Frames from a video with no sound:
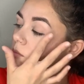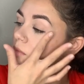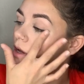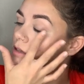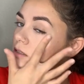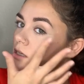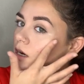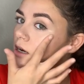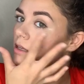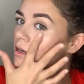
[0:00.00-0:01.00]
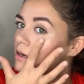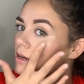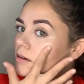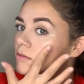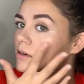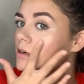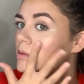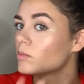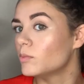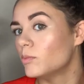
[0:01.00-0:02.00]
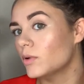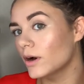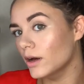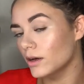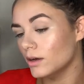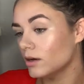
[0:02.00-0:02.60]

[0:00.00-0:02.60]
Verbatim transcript: best highlight ever, but